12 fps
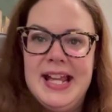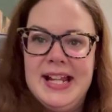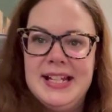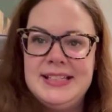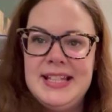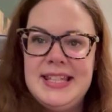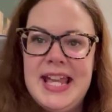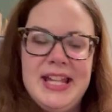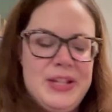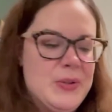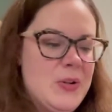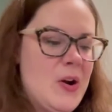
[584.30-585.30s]
And it's a
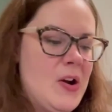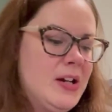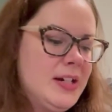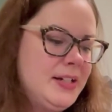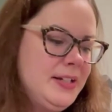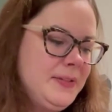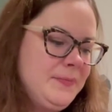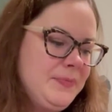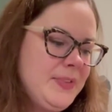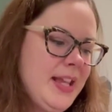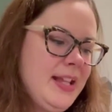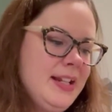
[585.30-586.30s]
thank you card.
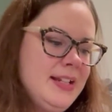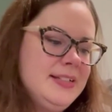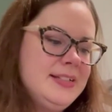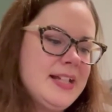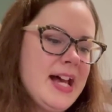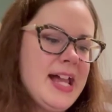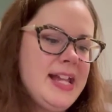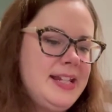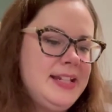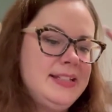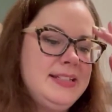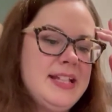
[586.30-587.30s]
And inside
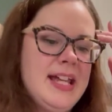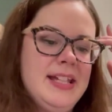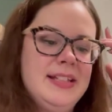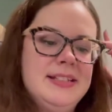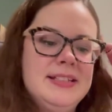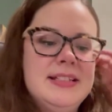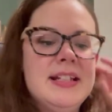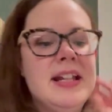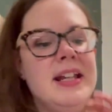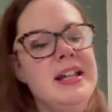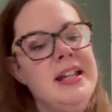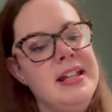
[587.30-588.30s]
it says,
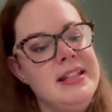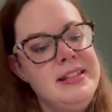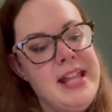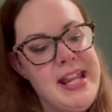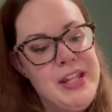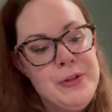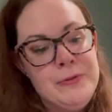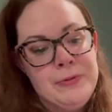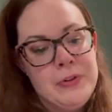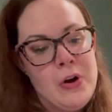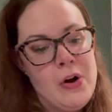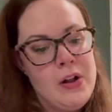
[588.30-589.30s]
thank you
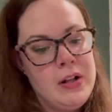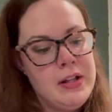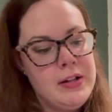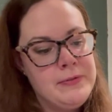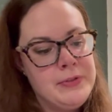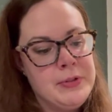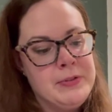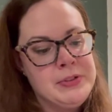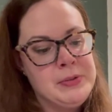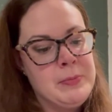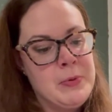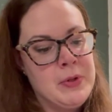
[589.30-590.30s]
for all of your
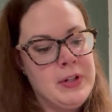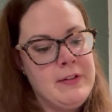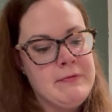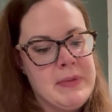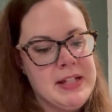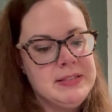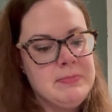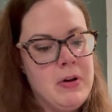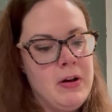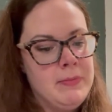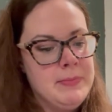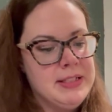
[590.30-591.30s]
support of my
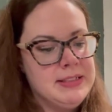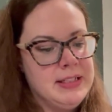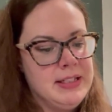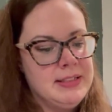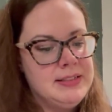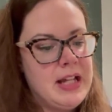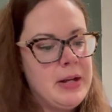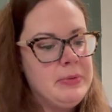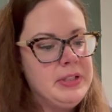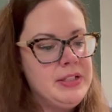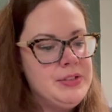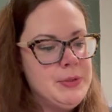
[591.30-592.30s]
small business. I
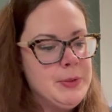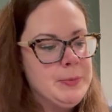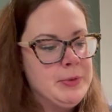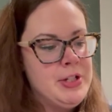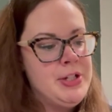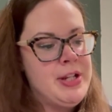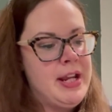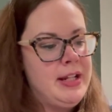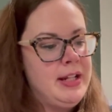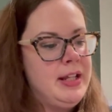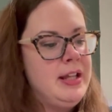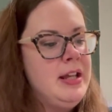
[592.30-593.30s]
really do
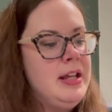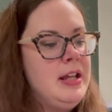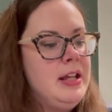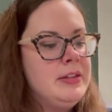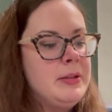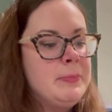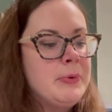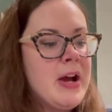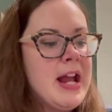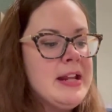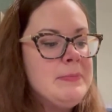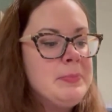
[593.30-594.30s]
appreciate it. The
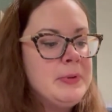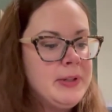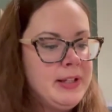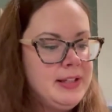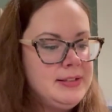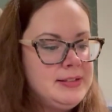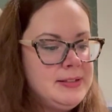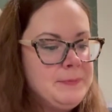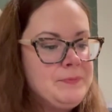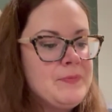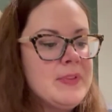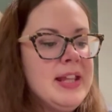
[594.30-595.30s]
bride print
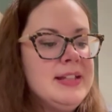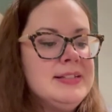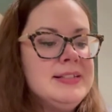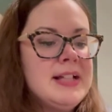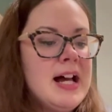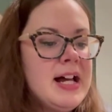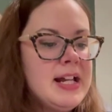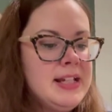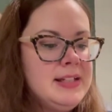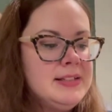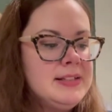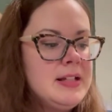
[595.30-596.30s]
is
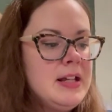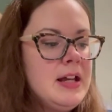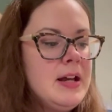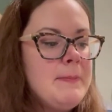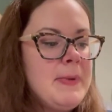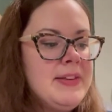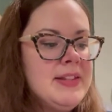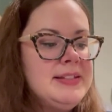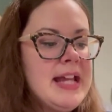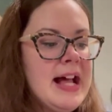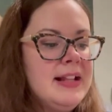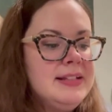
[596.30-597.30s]
signed by the
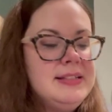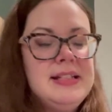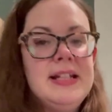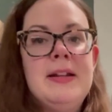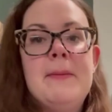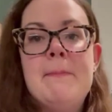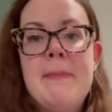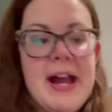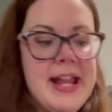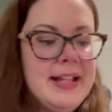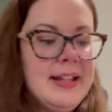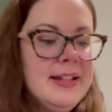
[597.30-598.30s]
talented
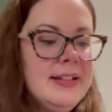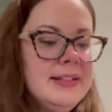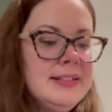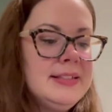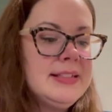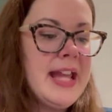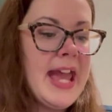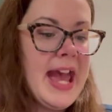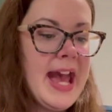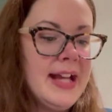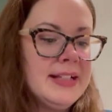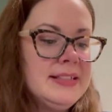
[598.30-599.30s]
Mike
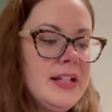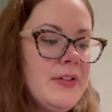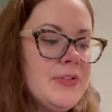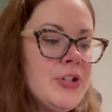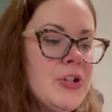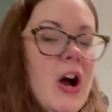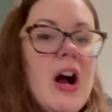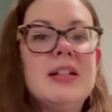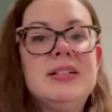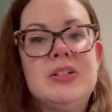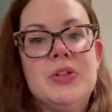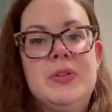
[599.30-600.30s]
Skaggs of
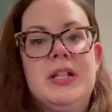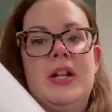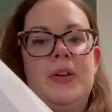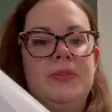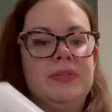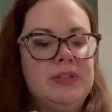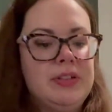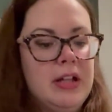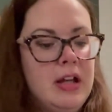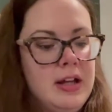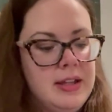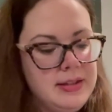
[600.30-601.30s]
Shock Studios.
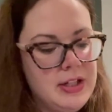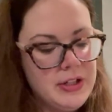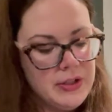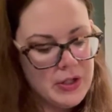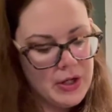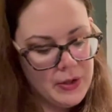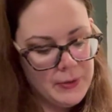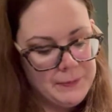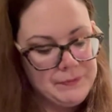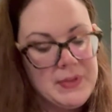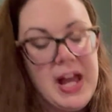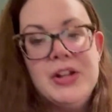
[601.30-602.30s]
There you go.
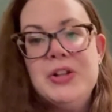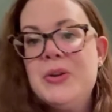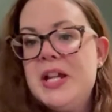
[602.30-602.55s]
I knew